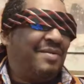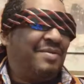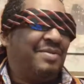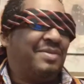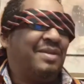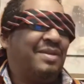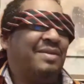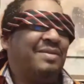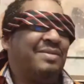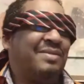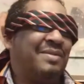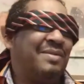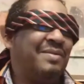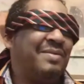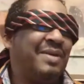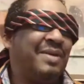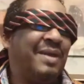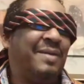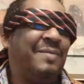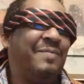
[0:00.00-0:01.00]
own thing.
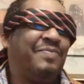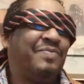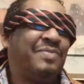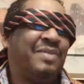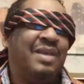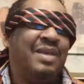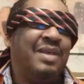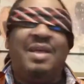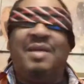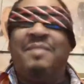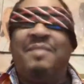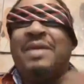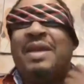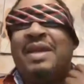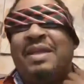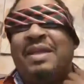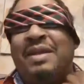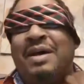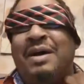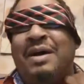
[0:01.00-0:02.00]
Okay. Man,
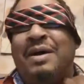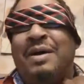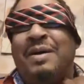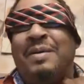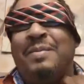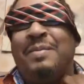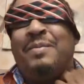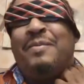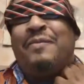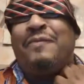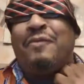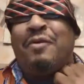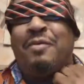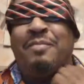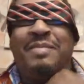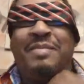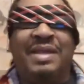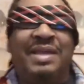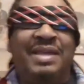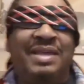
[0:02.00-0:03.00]
for
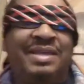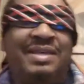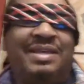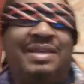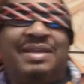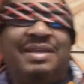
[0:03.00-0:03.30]
me,